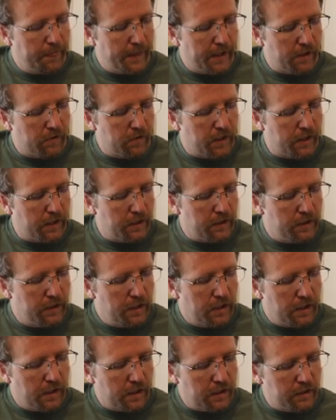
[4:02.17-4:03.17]
All right?
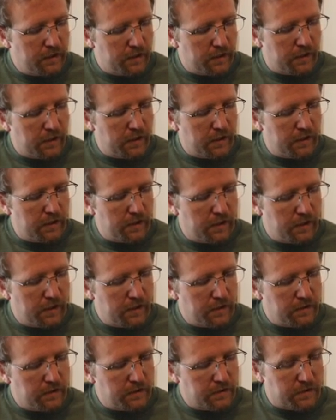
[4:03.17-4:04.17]
And then,
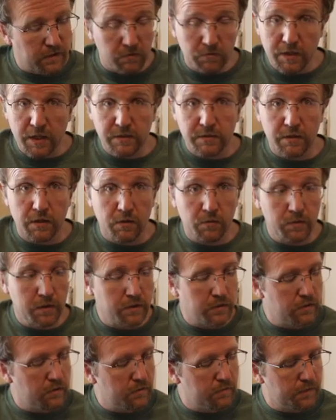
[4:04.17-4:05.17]
so that's all we
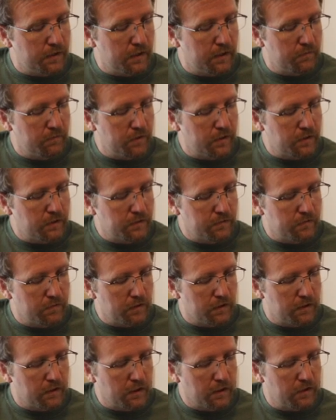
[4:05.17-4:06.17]
do to begin with. So we're
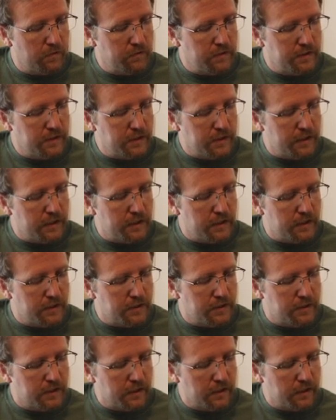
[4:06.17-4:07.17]
going to go D,
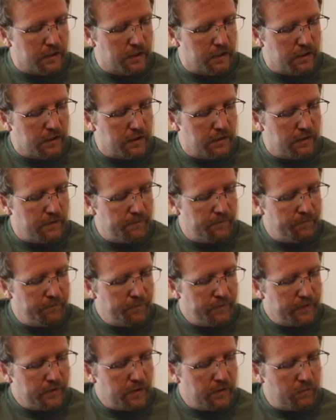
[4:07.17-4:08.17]
D.
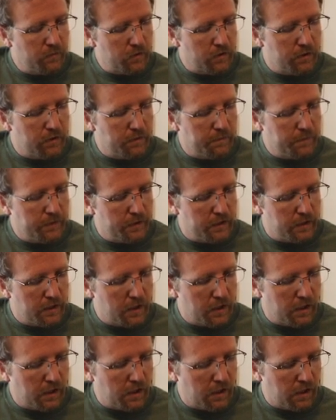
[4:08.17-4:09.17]
Then we're going to put
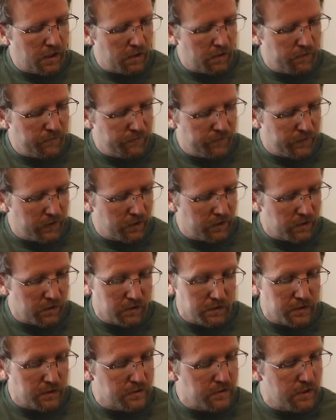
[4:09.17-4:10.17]
our finger,
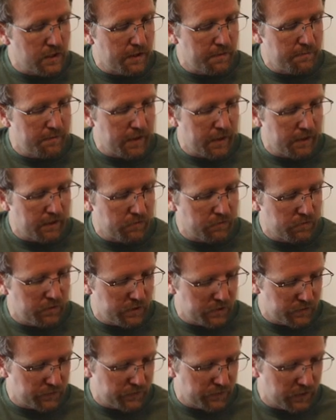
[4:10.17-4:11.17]
does not matter
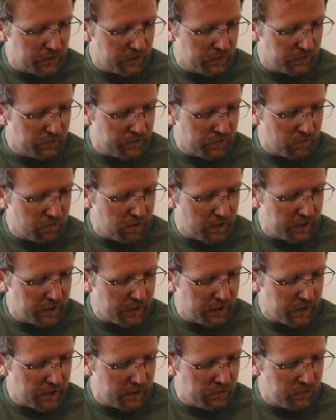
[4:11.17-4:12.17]
which finger for right
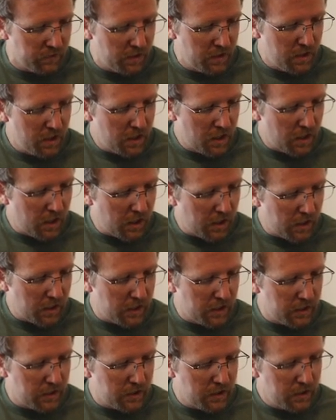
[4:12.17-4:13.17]
now,
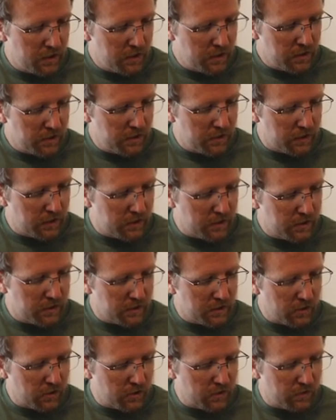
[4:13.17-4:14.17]
on the
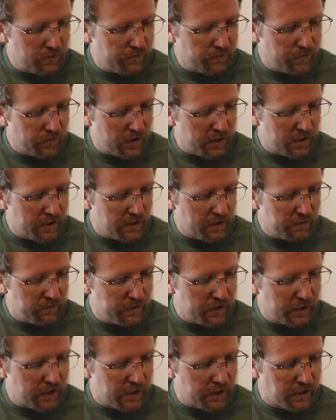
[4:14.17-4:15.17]
3rd fret of
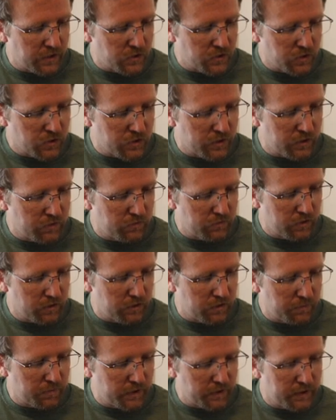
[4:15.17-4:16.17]
the A string. We're going
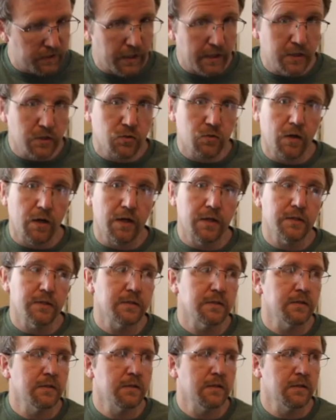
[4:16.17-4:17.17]
to play that twice.